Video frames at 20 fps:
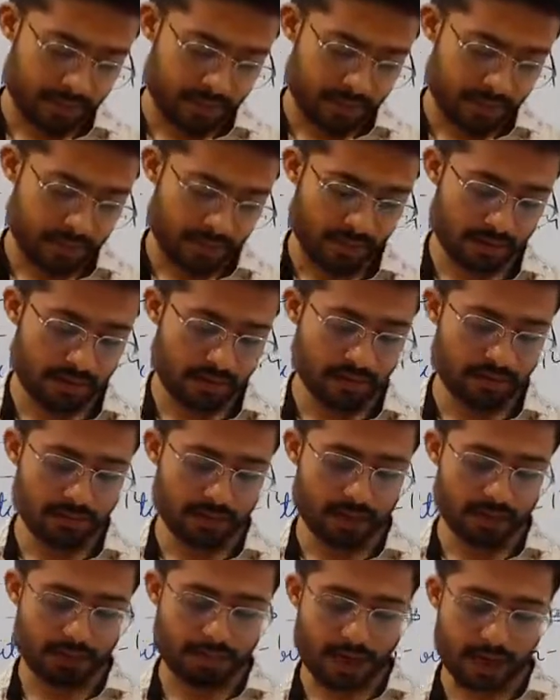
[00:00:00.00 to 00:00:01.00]
third
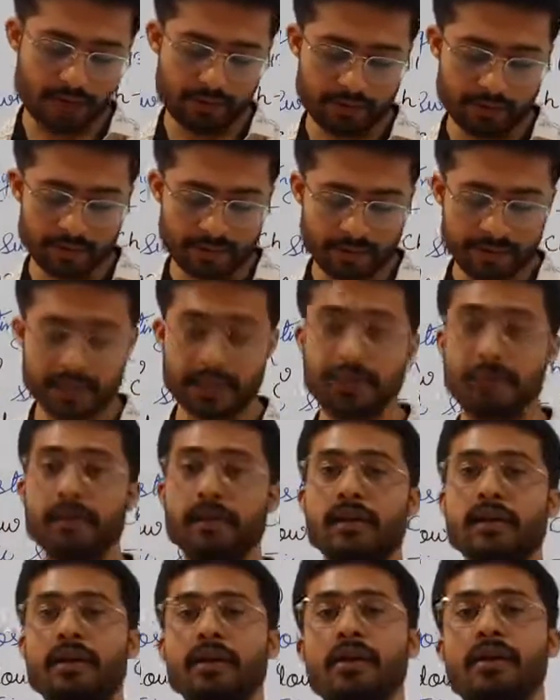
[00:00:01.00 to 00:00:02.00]
one,
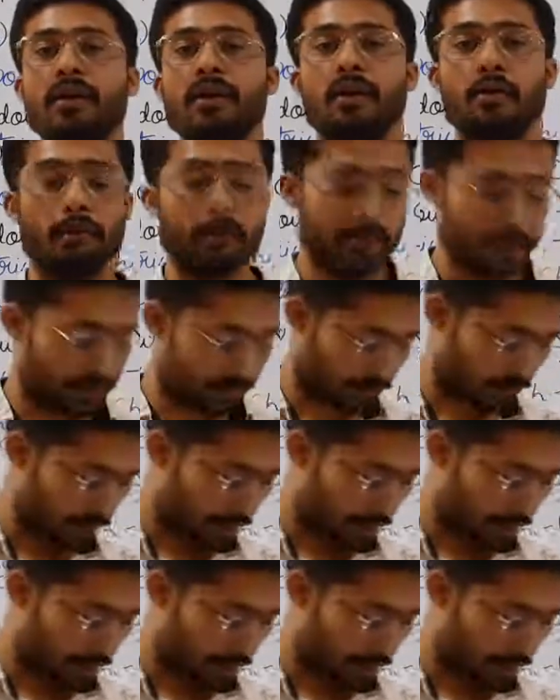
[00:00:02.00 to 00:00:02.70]
biodegradable waste.